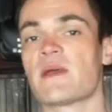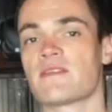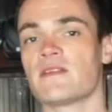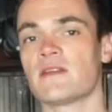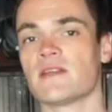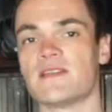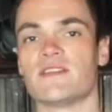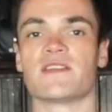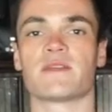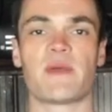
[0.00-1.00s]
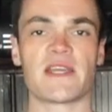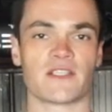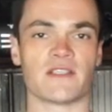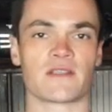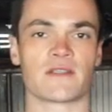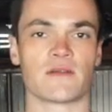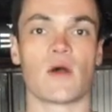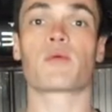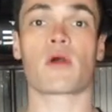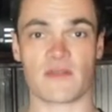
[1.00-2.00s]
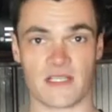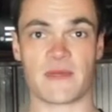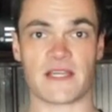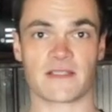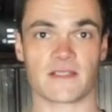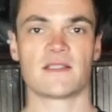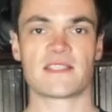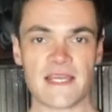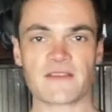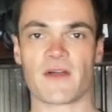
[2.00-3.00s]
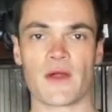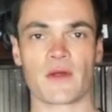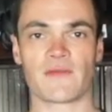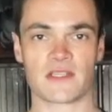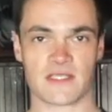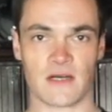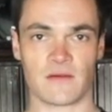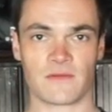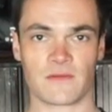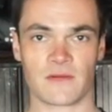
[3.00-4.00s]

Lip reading: method is using pictures or progress pics. Take a photo of yourself.